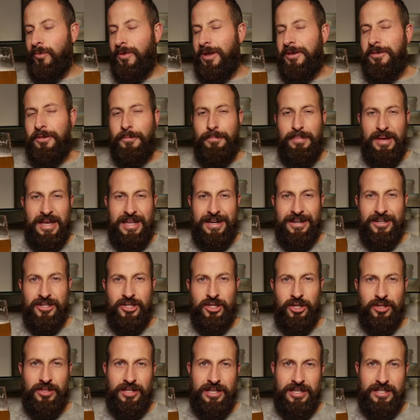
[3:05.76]
The bitterness
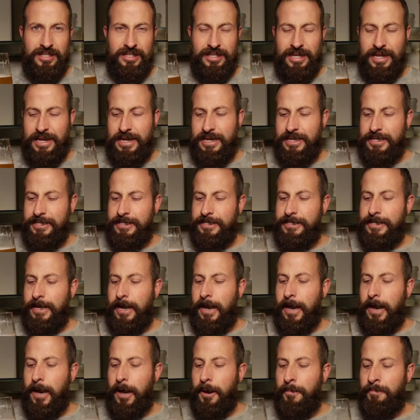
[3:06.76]
on this is
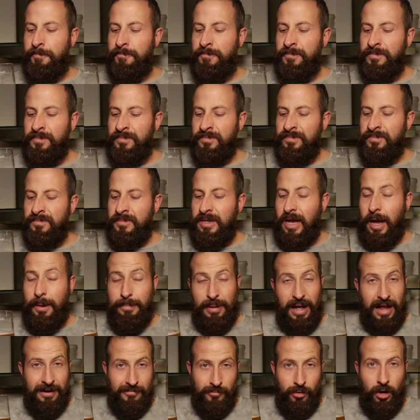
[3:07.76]

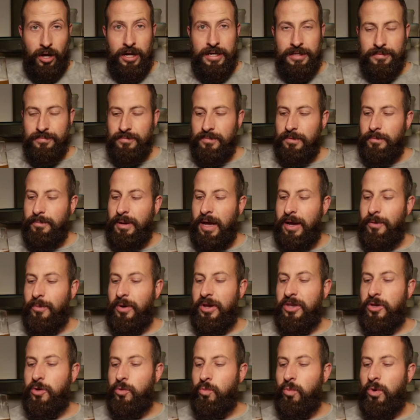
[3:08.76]
about right, about
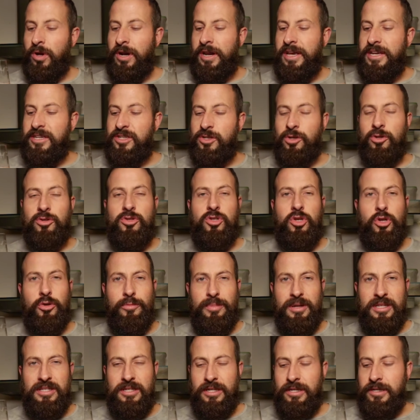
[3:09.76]
where you want it. It's not too
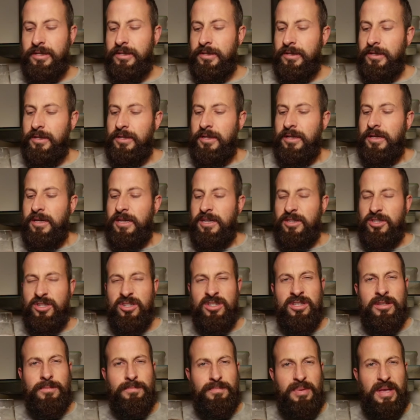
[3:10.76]
bitter.
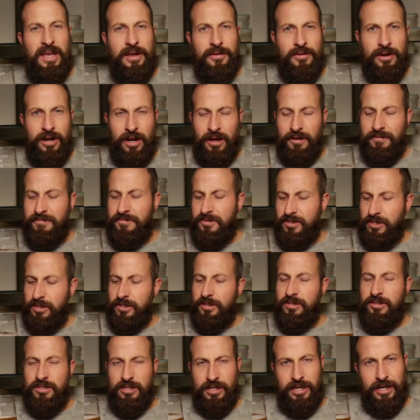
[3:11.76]
Just bitter enough
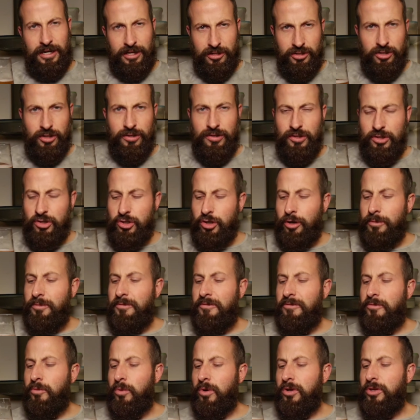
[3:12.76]
to kind of do the job
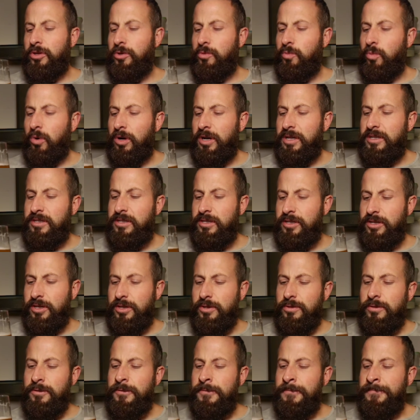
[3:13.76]
of what you want it to
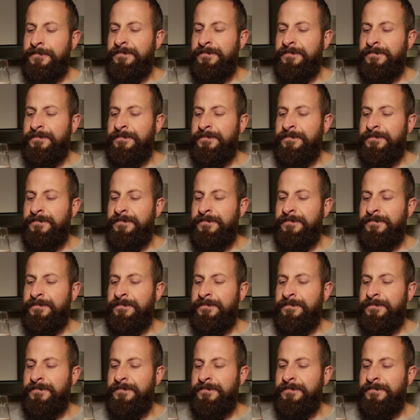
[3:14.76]
do.